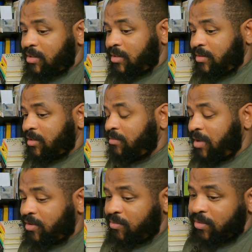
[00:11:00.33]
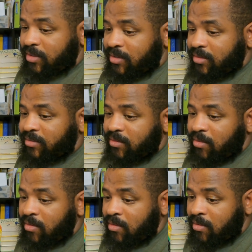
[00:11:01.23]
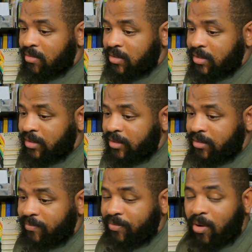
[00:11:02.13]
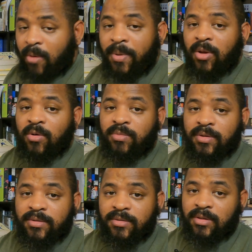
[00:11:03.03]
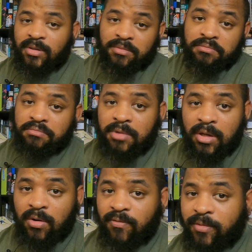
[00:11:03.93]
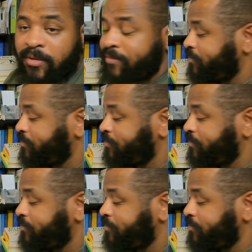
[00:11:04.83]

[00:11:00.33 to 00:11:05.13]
sell back your book or PangoBooks, and go from there.